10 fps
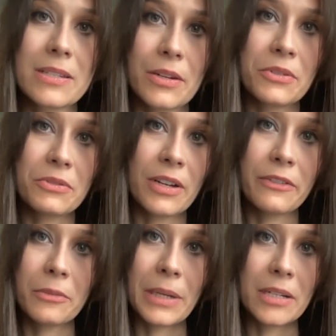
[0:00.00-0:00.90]
that are
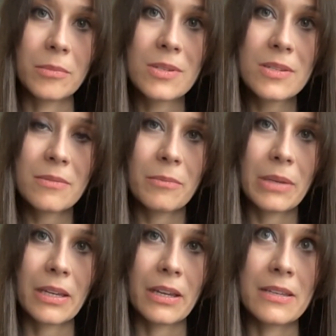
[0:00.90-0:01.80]
derived from animals,
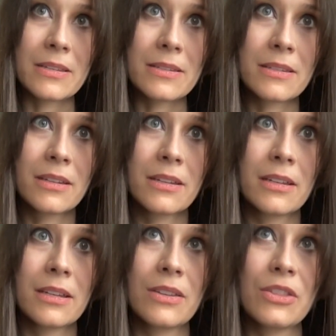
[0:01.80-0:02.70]
because
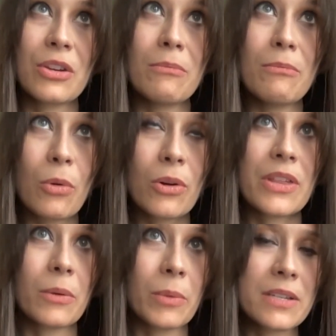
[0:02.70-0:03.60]
the more
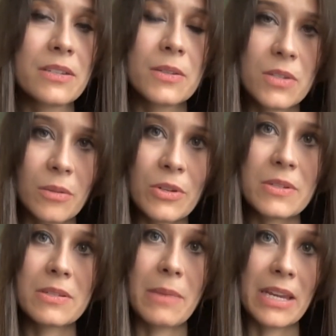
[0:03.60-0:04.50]
that we as
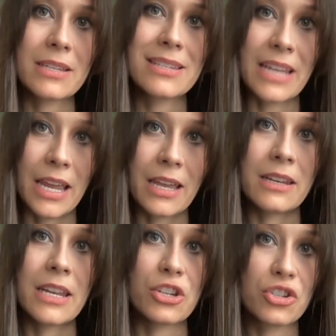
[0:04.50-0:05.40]
consumers make a
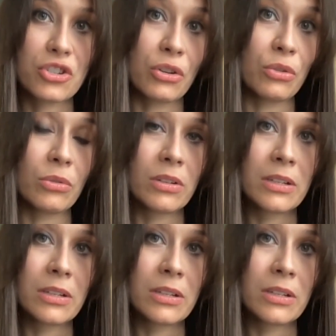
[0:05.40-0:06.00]
stand and show